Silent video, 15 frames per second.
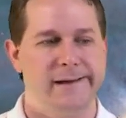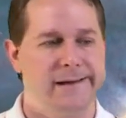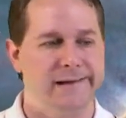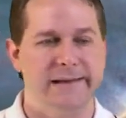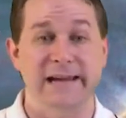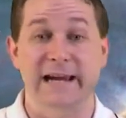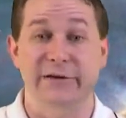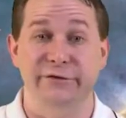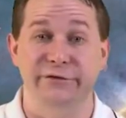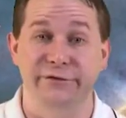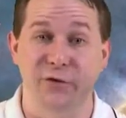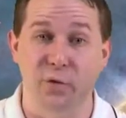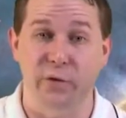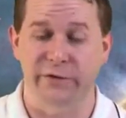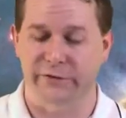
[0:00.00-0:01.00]
less
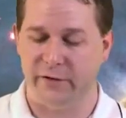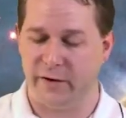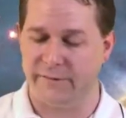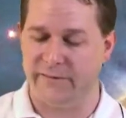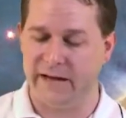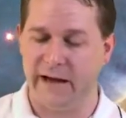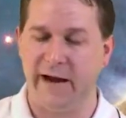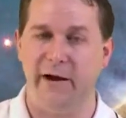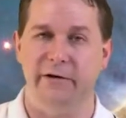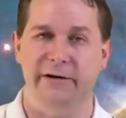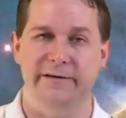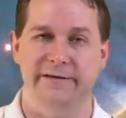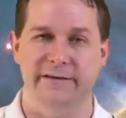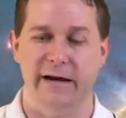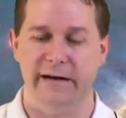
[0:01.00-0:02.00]
force of the air
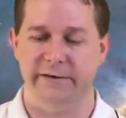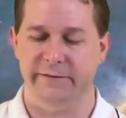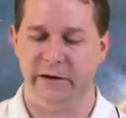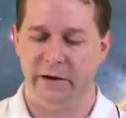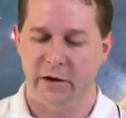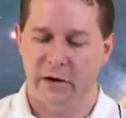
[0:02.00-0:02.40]
inside of there.